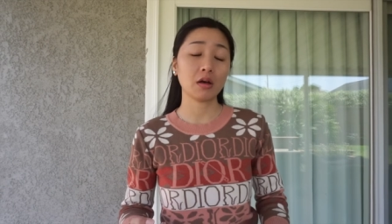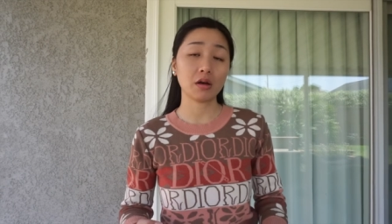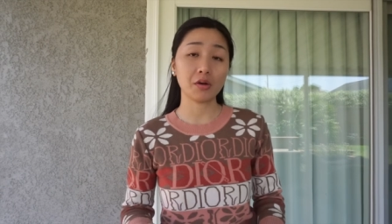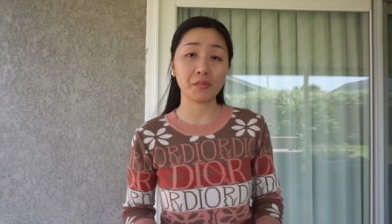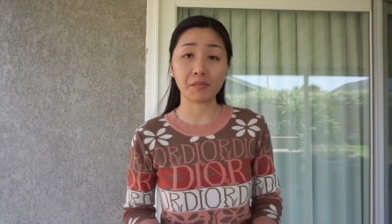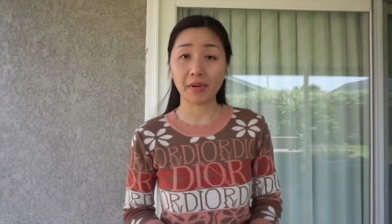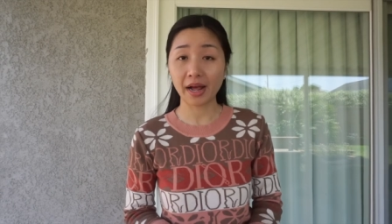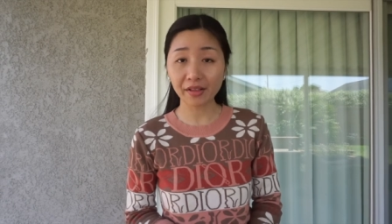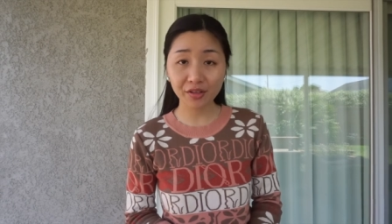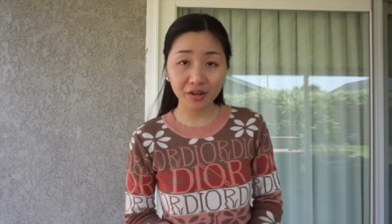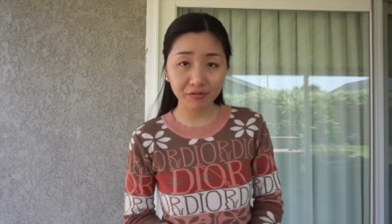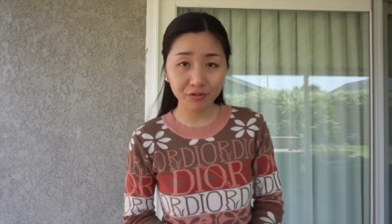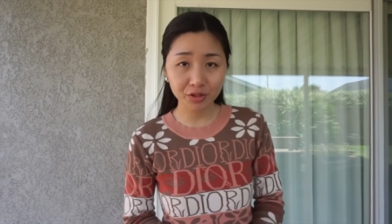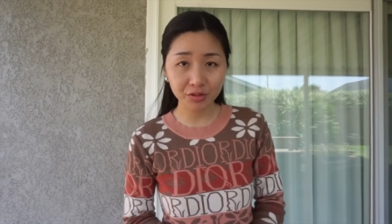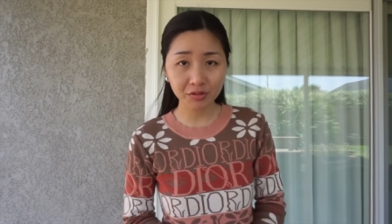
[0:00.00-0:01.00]
a
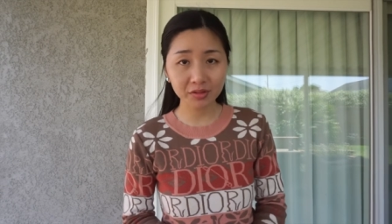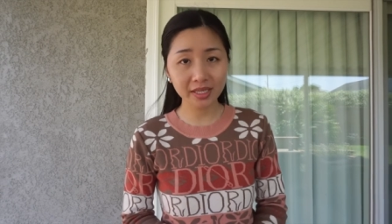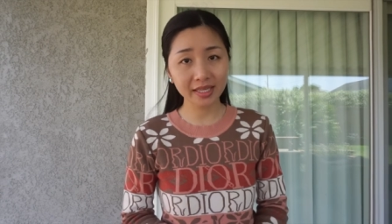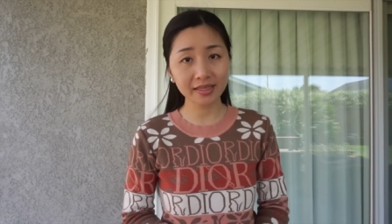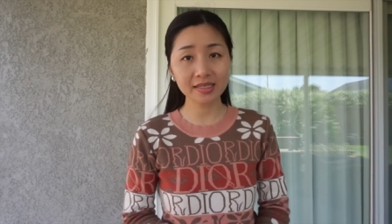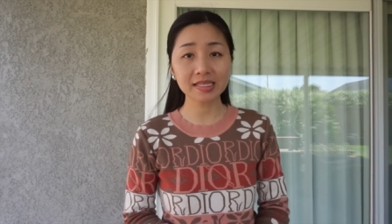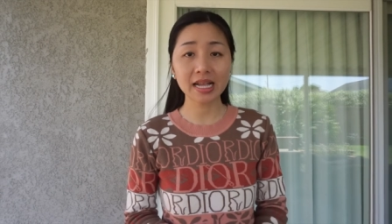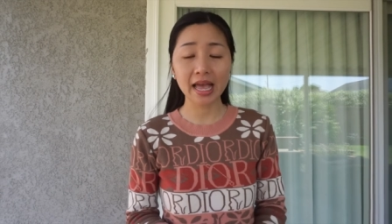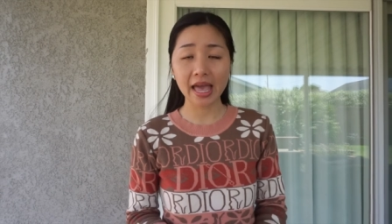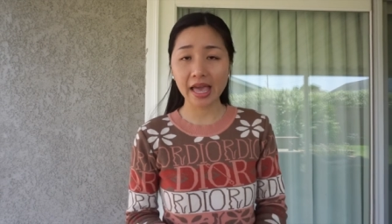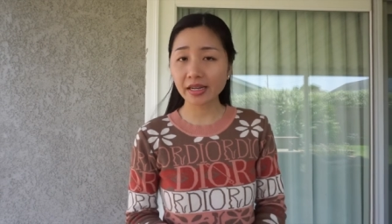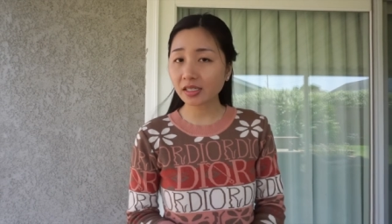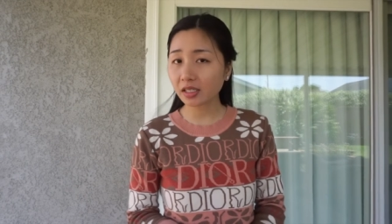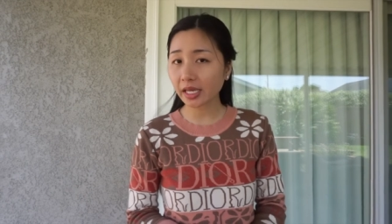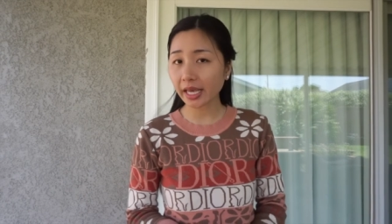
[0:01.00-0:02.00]
mother of two kids,
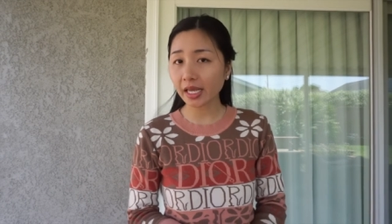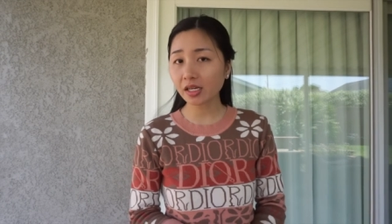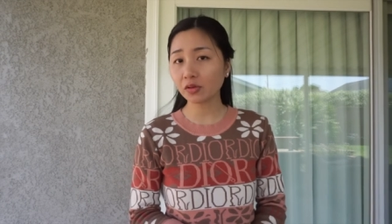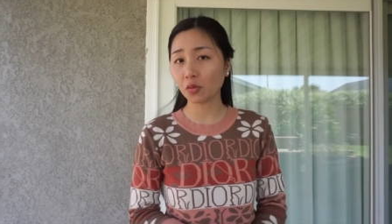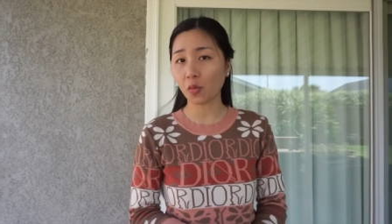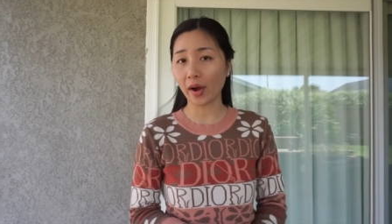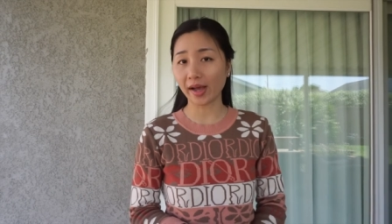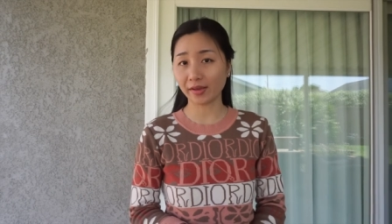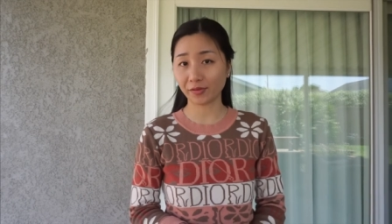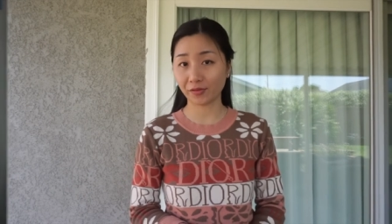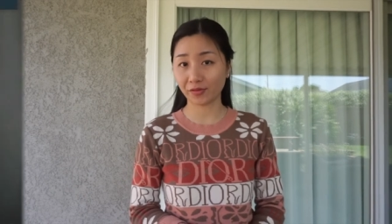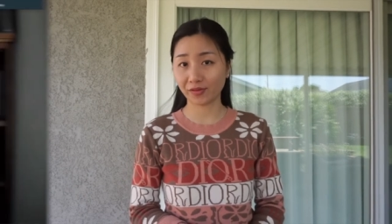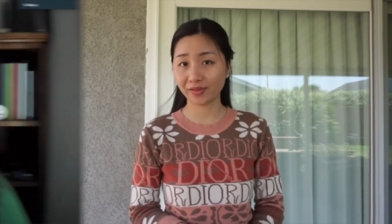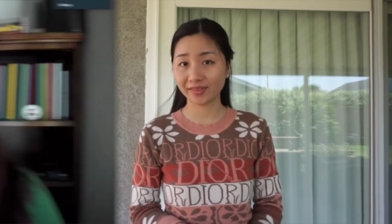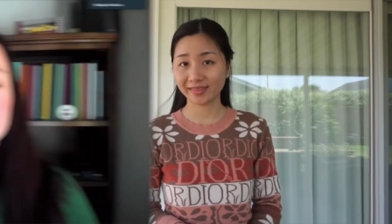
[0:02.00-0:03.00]
and a wife?